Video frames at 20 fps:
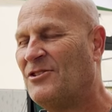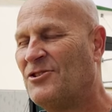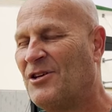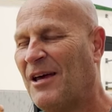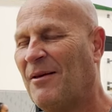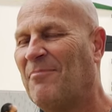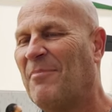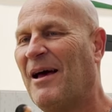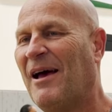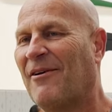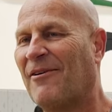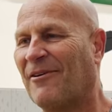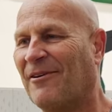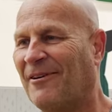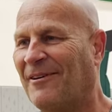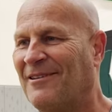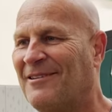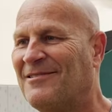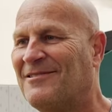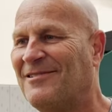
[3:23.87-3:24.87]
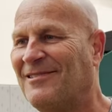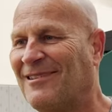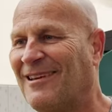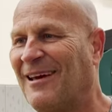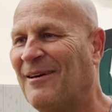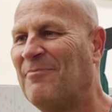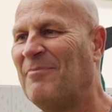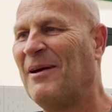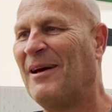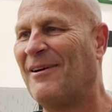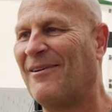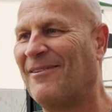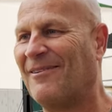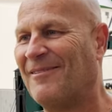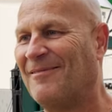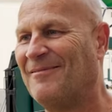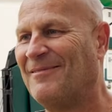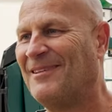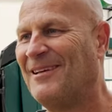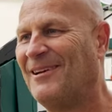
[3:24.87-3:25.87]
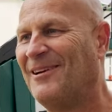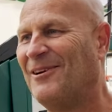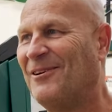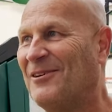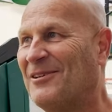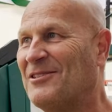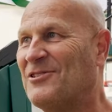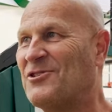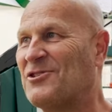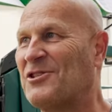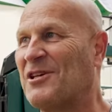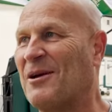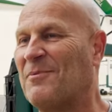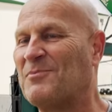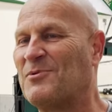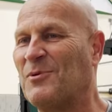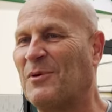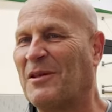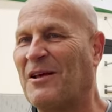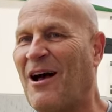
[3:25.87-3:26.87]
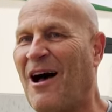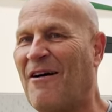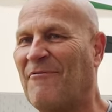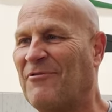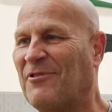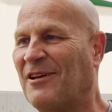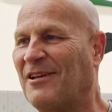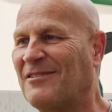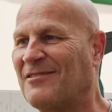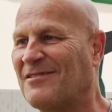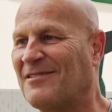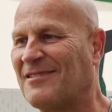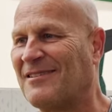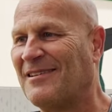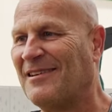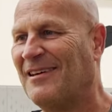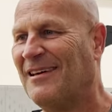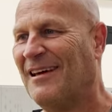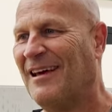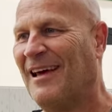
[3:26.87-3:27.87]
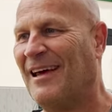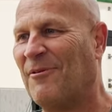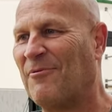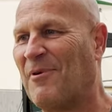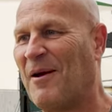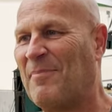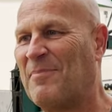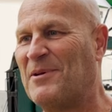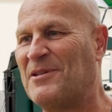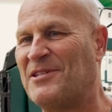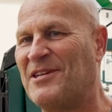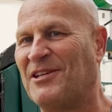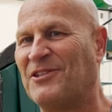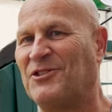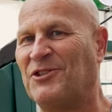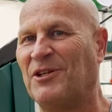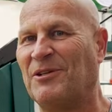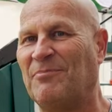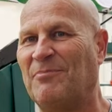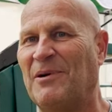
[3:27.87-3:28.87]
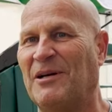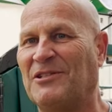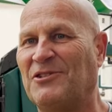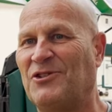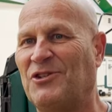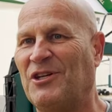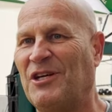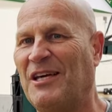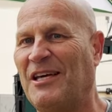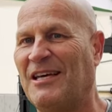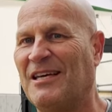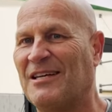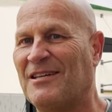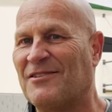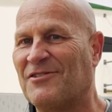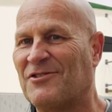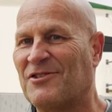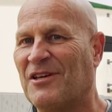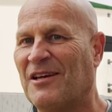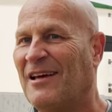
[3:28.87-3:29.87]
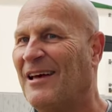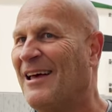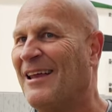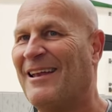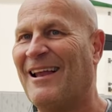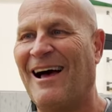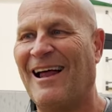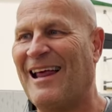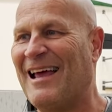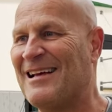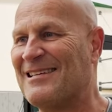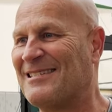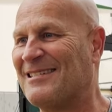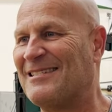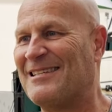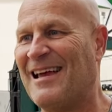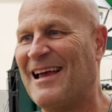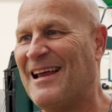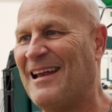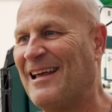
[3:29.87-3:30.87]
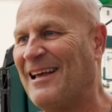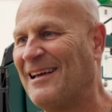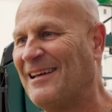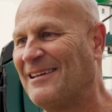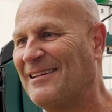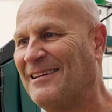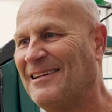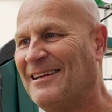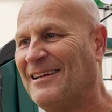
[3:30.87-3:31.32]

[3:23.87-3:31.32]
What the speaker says: She's getting better. It just comes with confidence and repetition, but she is not hesitating.